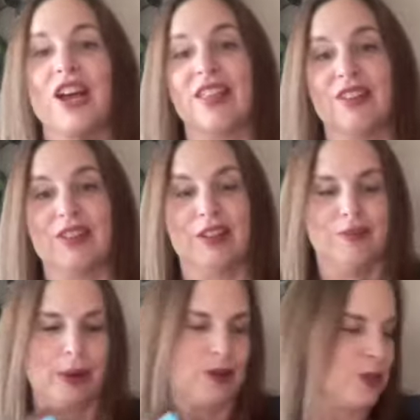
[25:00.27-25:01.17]
I love
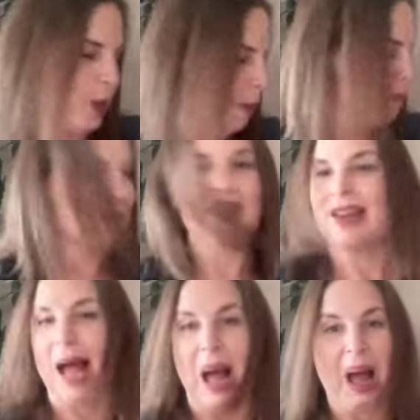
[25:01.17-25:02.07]
Clif Bar, so
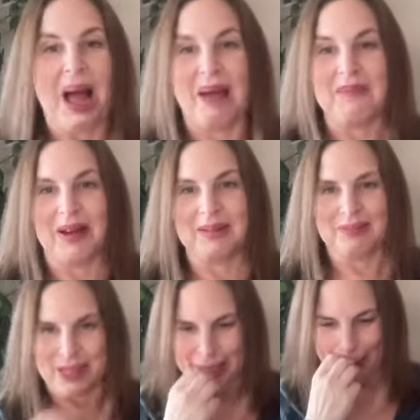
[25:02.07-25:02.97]
I'm not
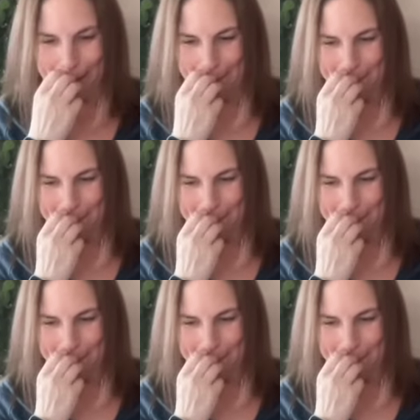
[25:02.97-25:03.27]
complaining.